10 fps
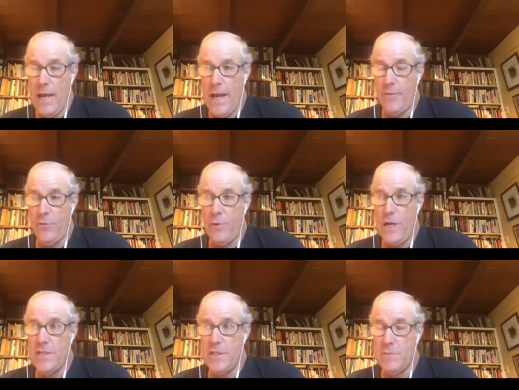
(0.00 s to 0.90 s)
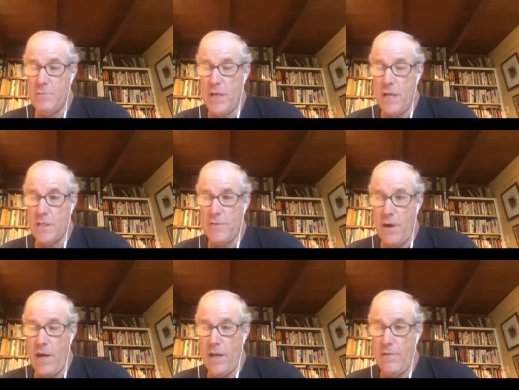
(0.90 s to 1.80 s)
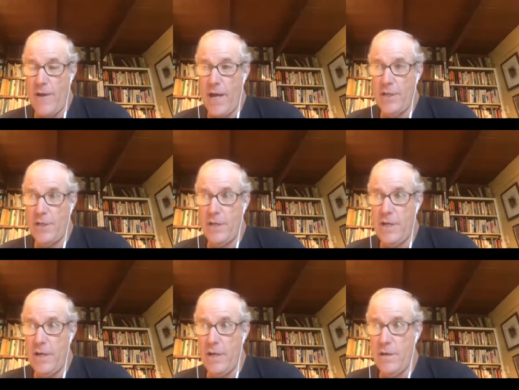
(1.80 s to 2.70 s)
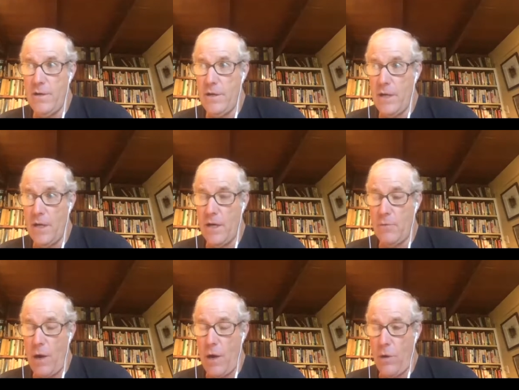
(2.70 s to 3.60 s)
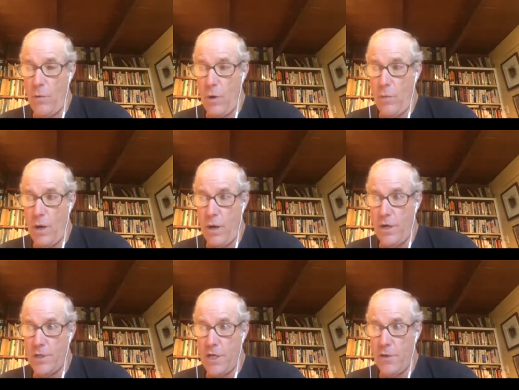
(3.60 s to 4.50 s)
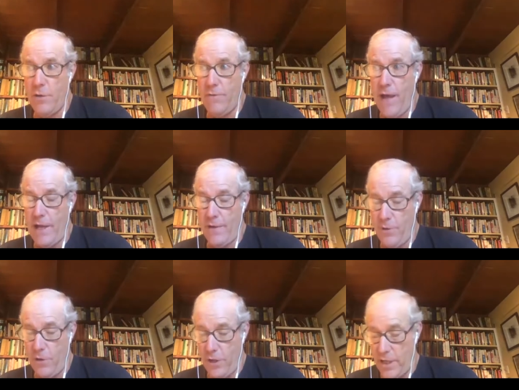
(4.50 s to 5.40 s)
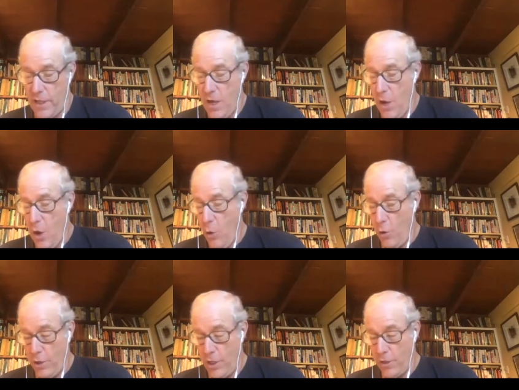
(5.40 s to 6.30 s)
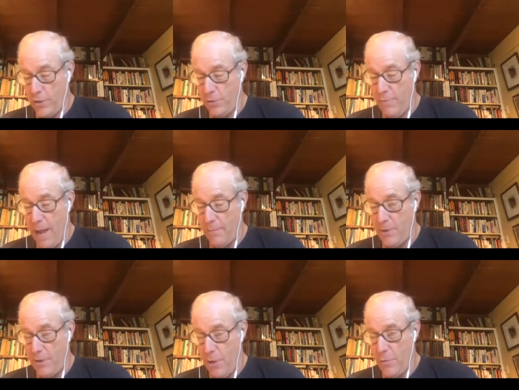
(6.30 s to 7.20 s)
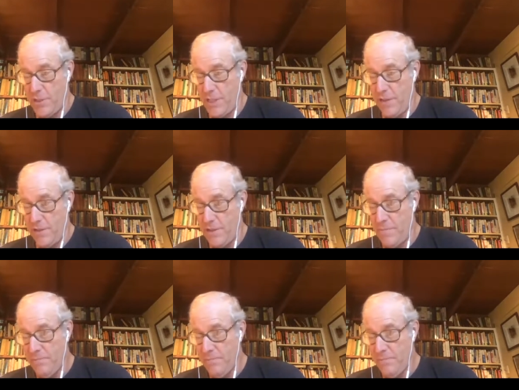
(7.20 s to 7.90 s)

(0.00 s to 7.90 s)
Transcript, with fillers: and the reason is because of our elevation here, uh, right where where we are in Shenandoah Valley. If you look at horticulture maps, you'll always see this